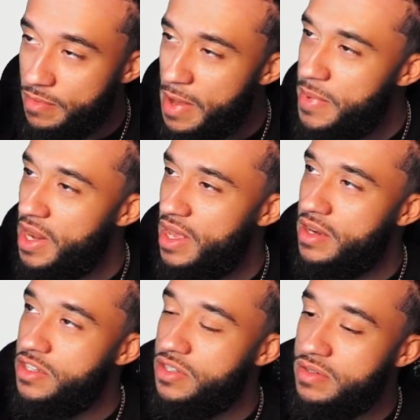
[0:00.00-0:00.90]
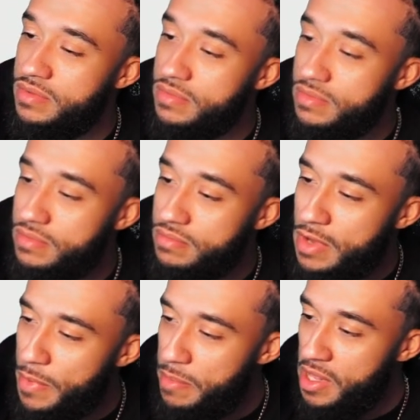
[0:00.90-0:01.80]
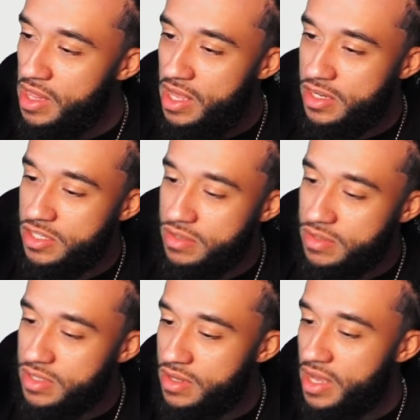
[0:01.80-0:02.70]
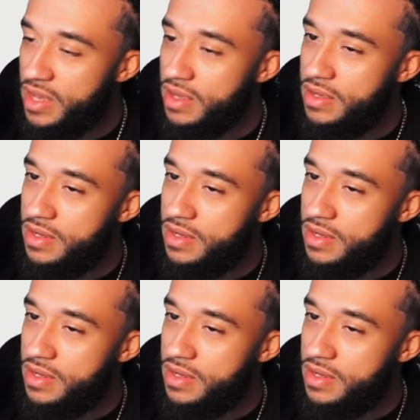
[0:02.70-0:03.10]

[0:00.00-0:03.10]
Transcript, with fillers: Might be the end of June. Might be middle end of June. So like,